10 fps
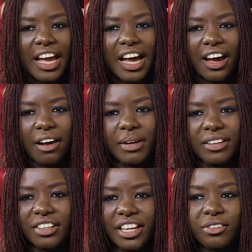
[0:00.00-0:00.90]
And
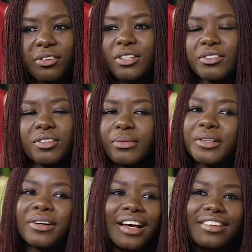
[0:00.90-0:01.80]
so you're talking to somebody
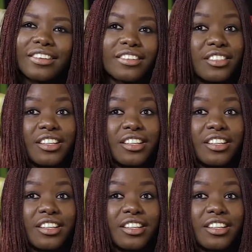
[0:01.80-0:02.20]
who has 30